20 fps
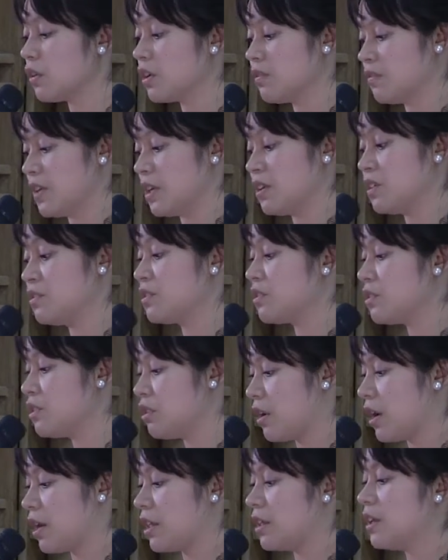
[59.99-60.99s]
Orville
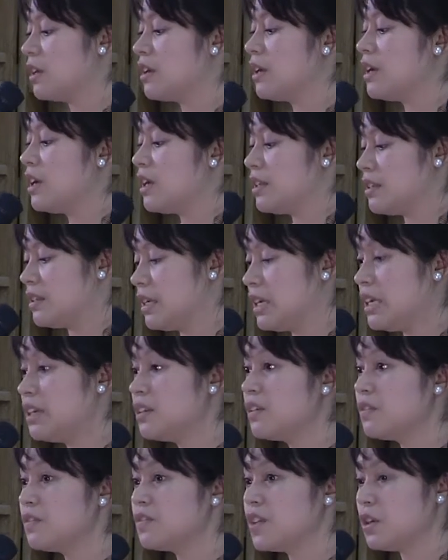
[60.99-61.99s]
Solon,
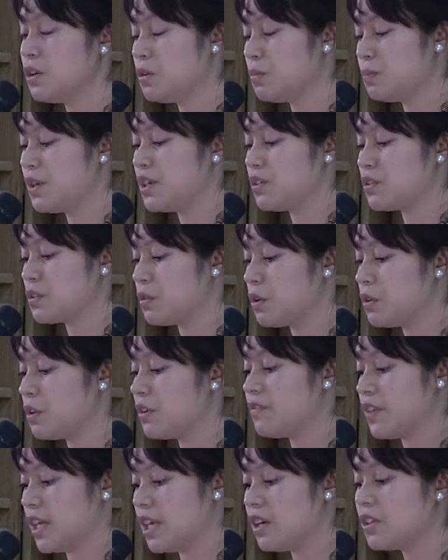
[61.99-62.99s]
Dean of the UP School
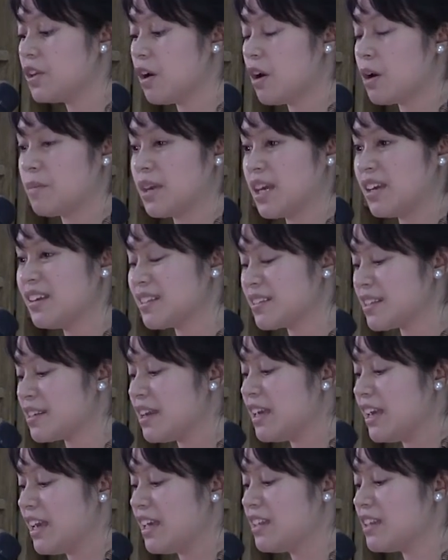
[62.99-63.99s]
of Economics